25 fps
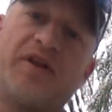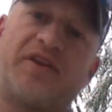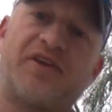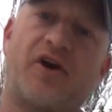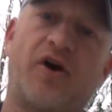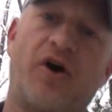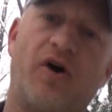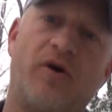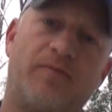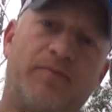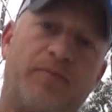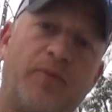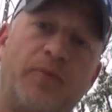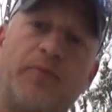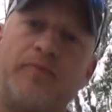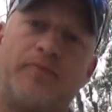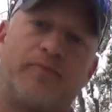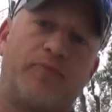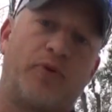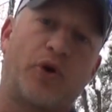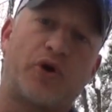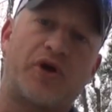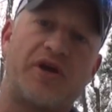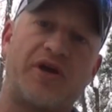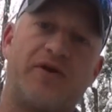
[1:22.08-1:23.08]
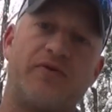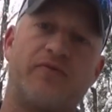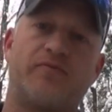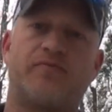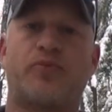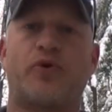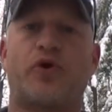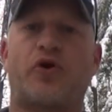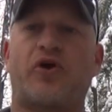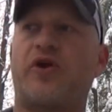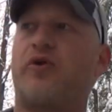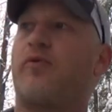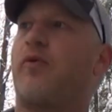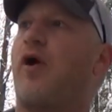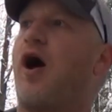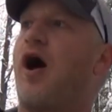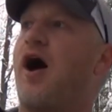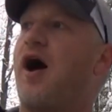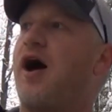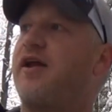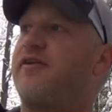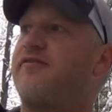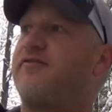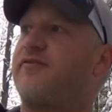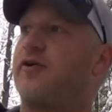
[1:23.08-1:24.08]
they call brookie
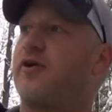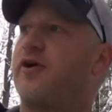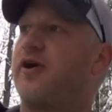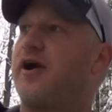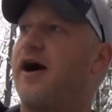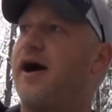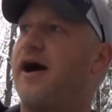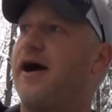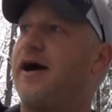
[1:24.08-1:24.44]
rod for